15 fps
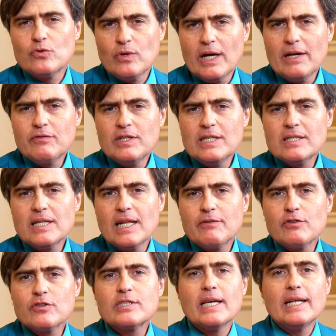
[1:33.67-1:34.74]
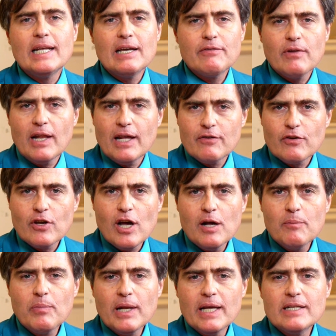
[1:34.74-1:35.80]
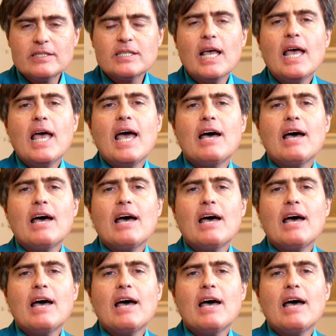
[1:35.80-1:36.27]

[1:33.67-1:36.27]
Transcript: who have these levels and have a lot of complaints